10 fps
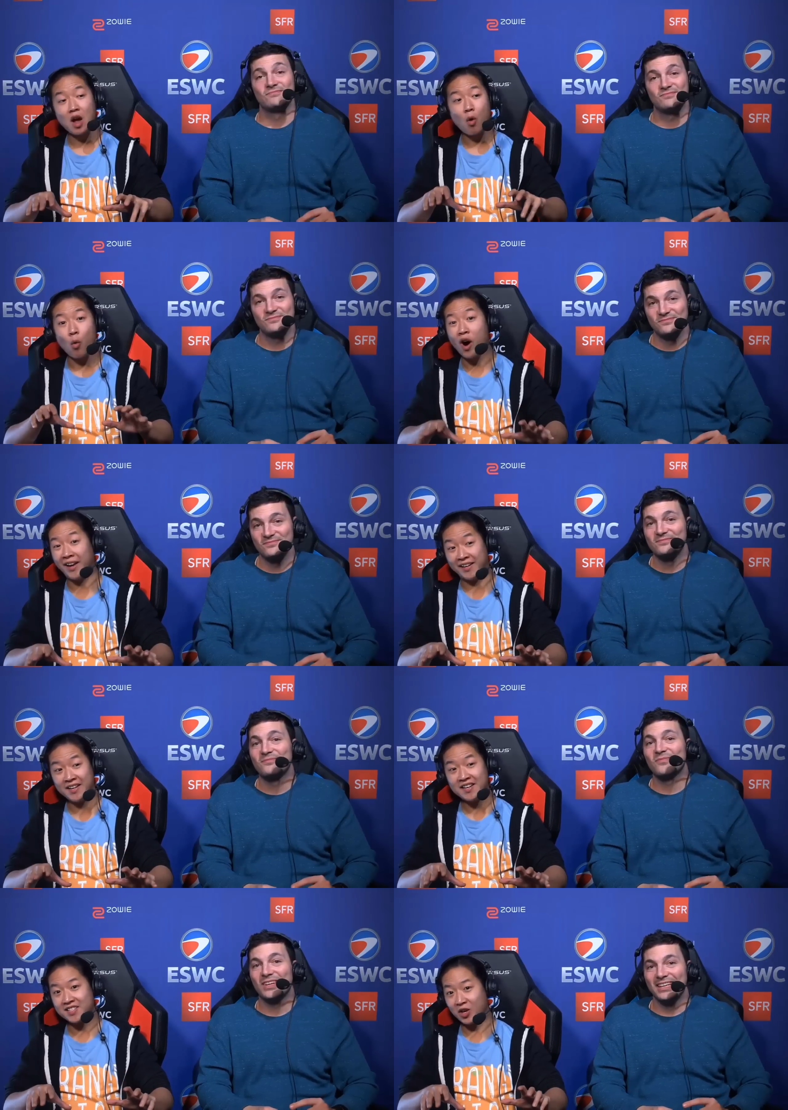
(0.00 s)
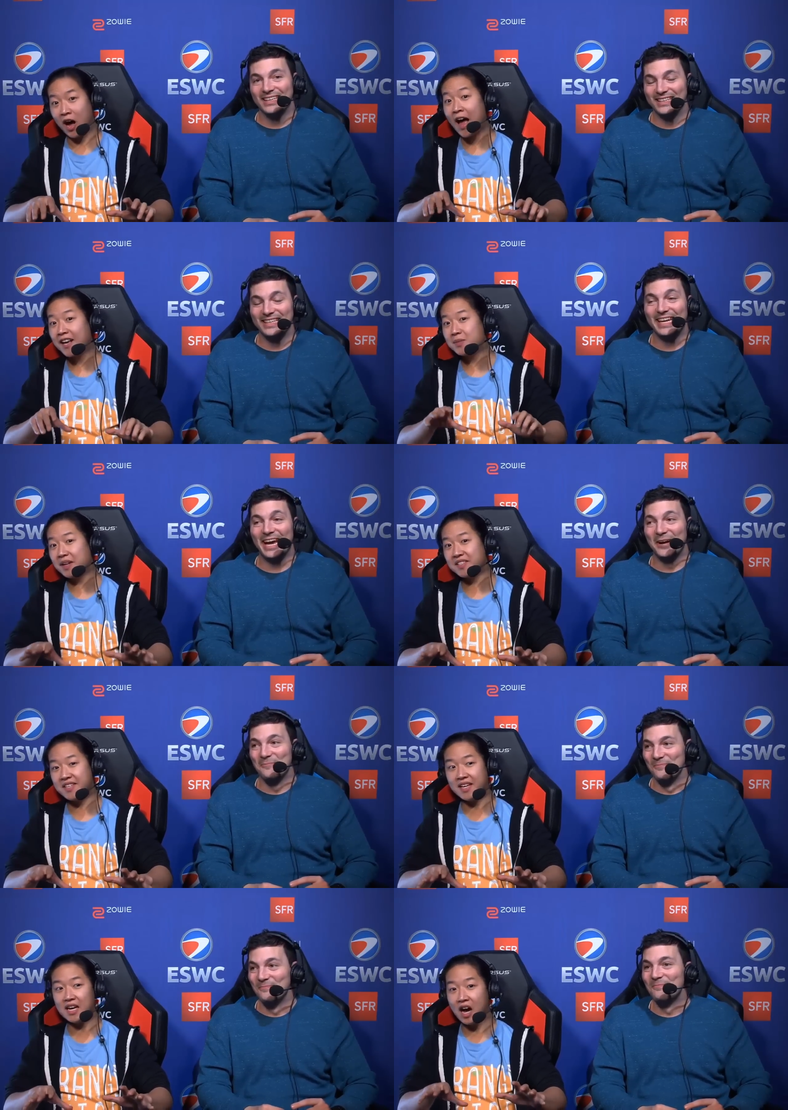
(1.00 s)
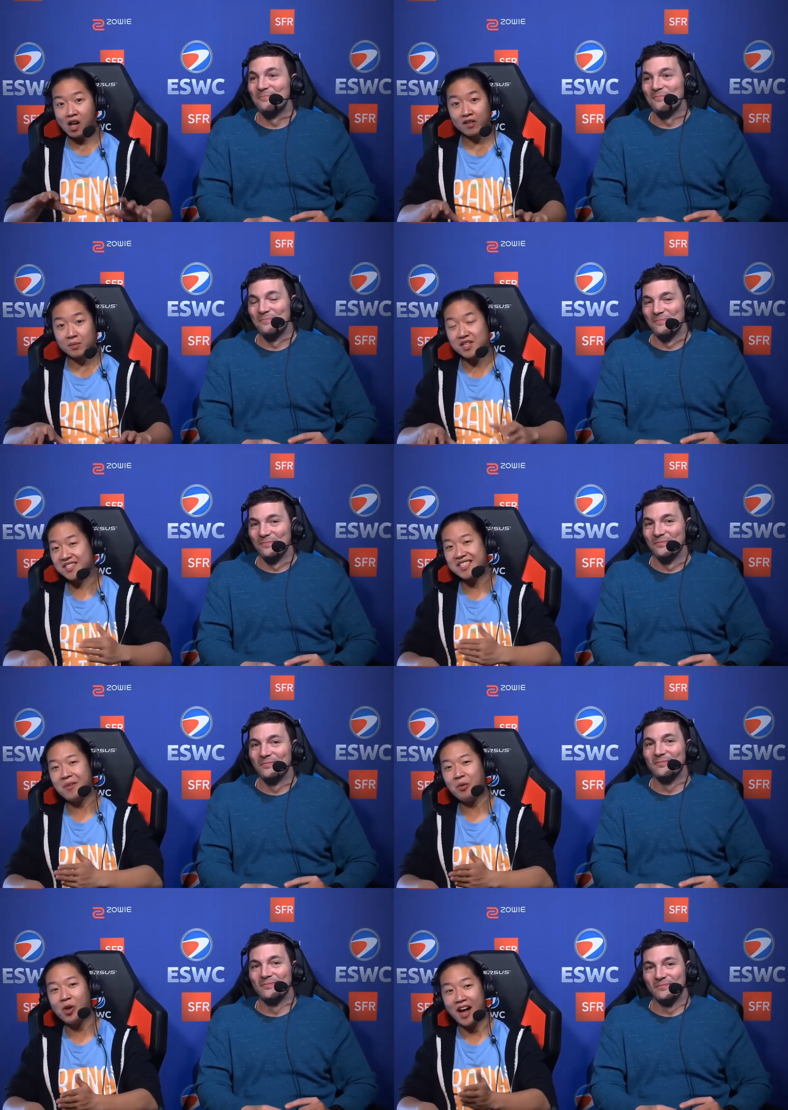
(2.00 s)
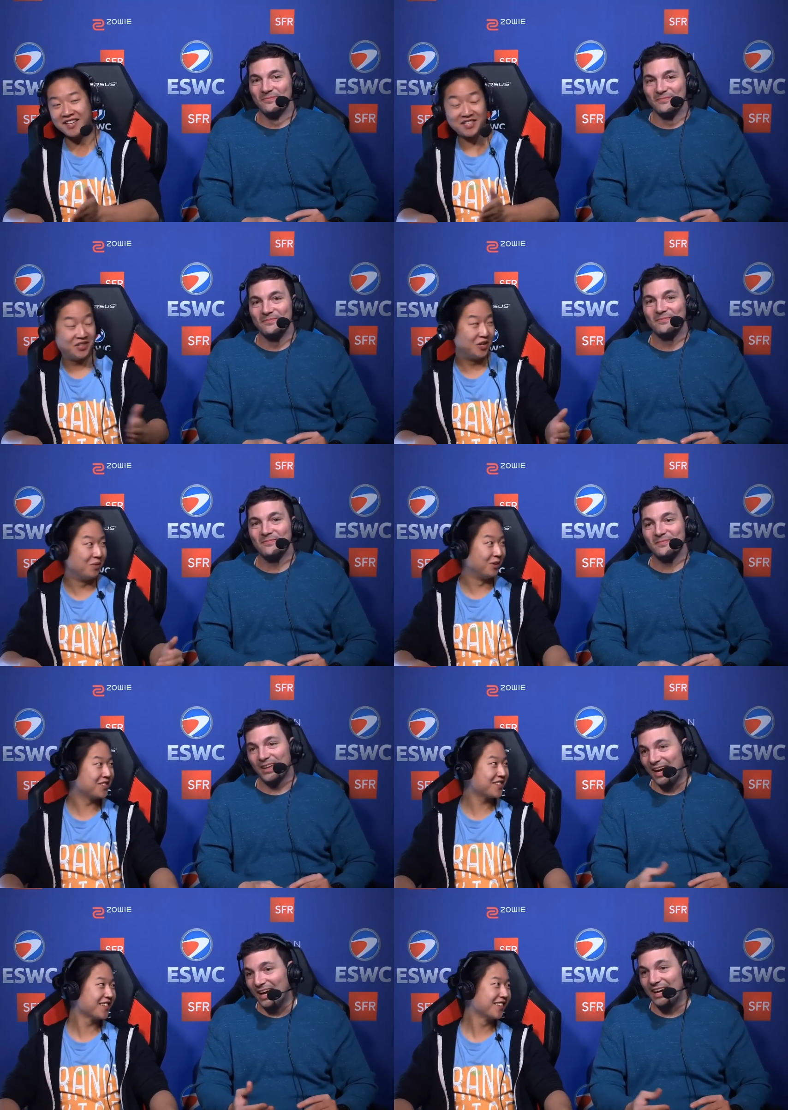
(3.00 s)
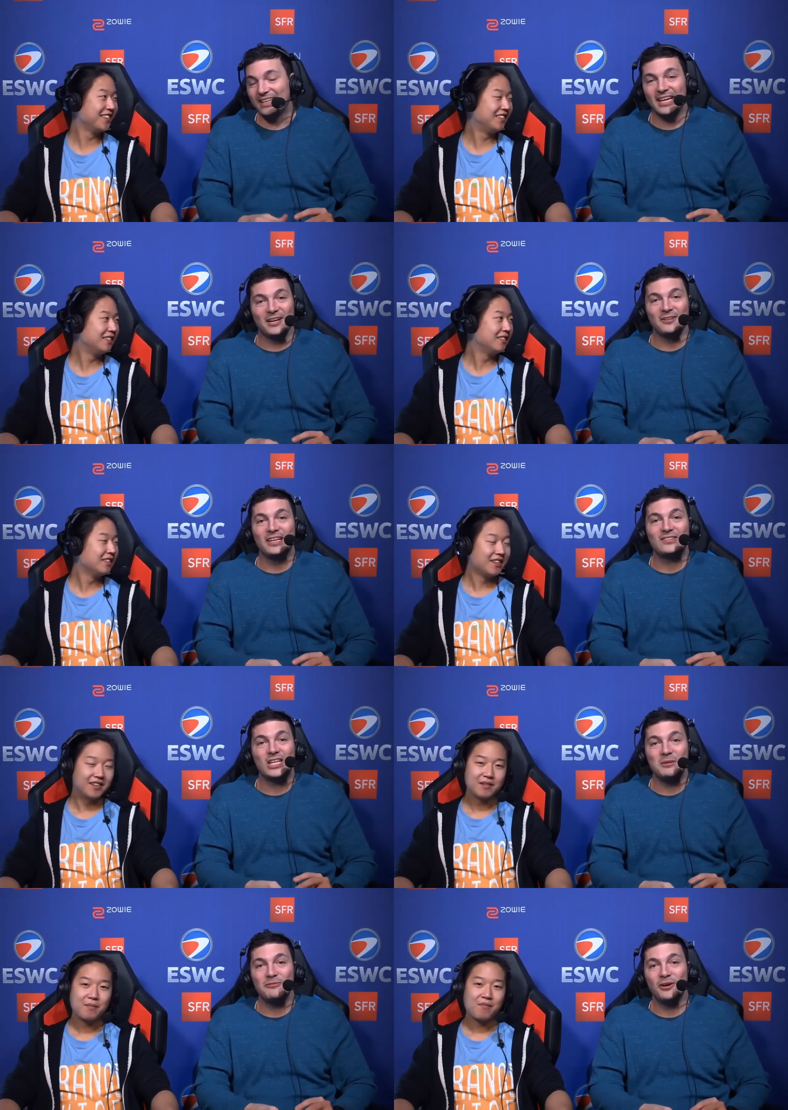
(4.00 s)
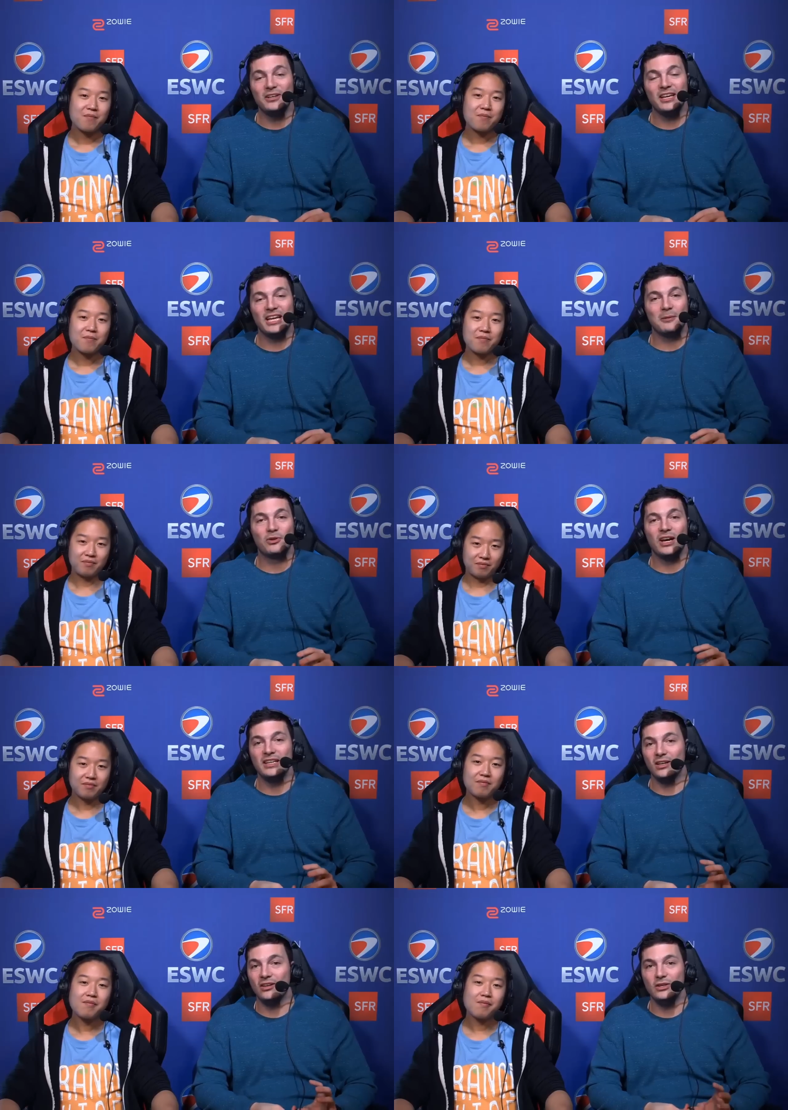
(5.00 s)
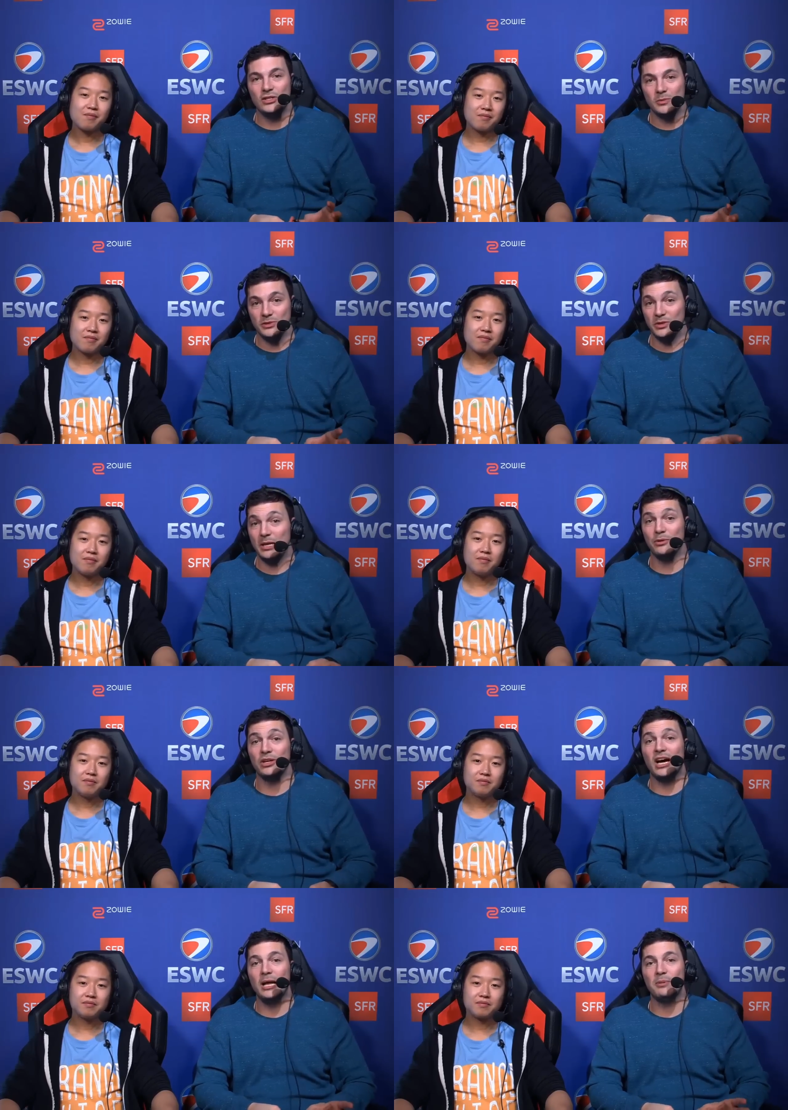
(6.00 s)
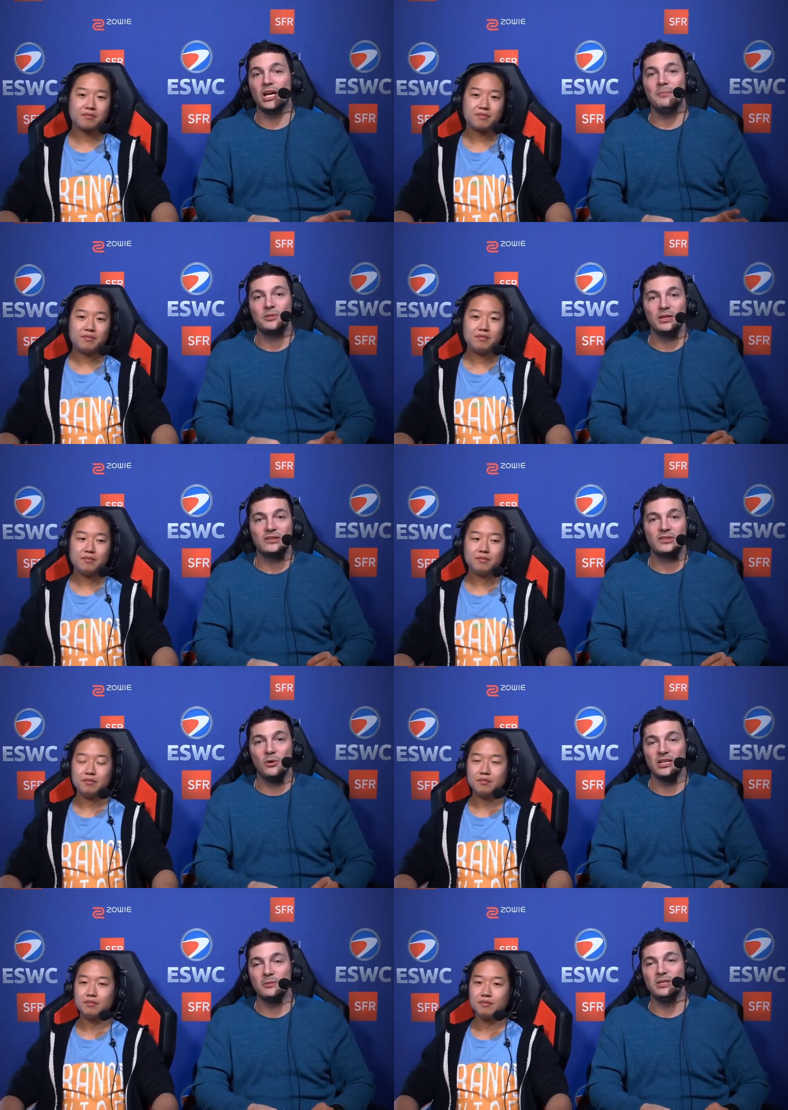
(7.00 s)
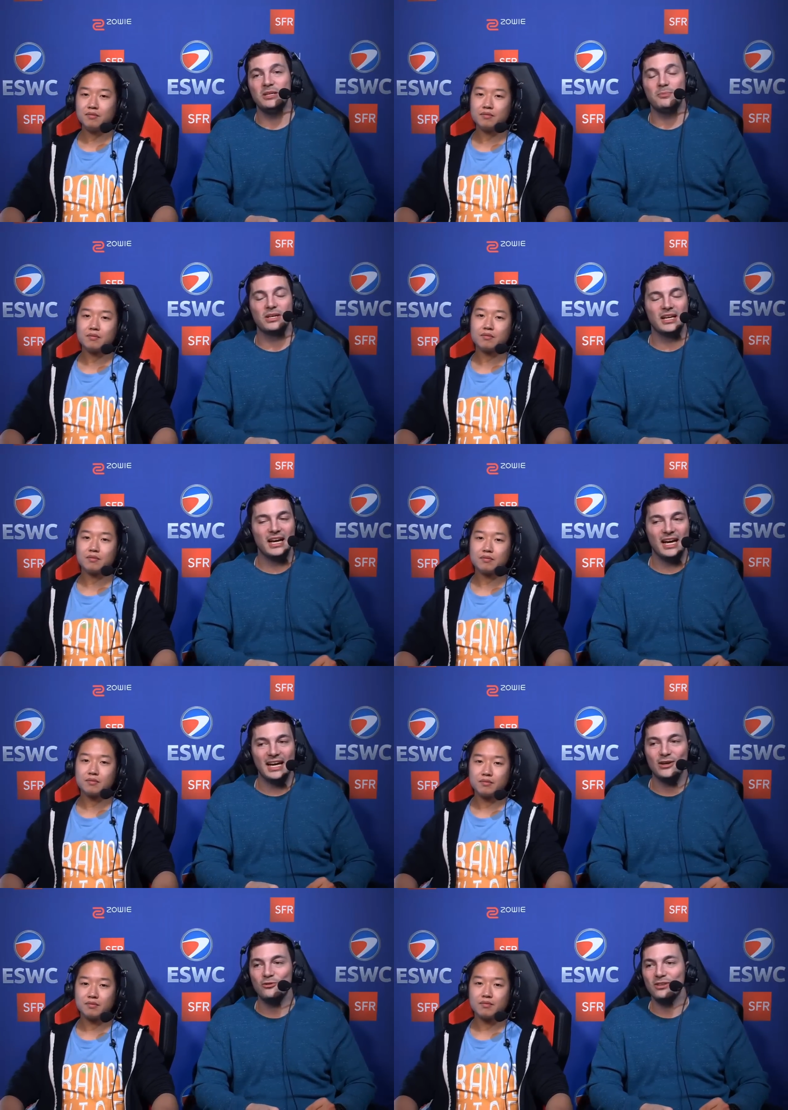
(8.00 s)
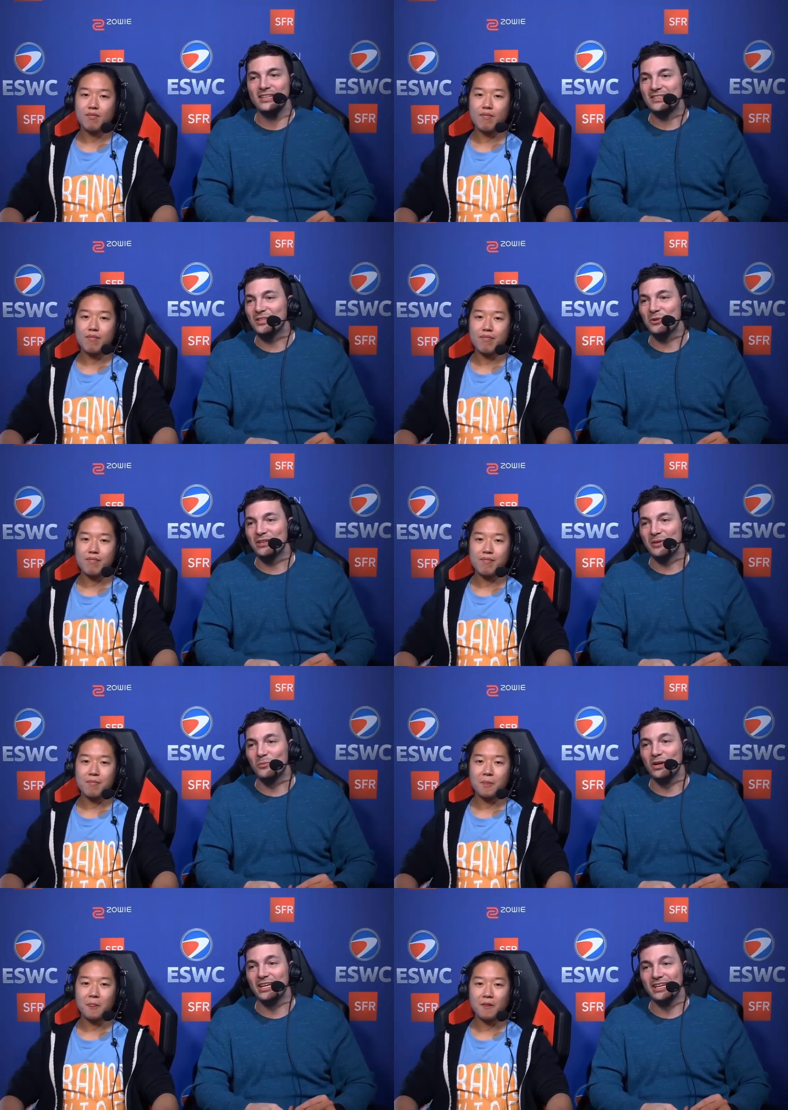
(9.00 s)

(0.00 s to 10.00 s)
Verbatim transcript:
Speaker 1: won. So I expect yeah. to see all of them to steamroll us YouTubers.
Speaker 2: Yeah, it's going to be fun, and I'm glad that all the YouTubers were able to hype it up to what it's going to be, but I don't really see one of them winning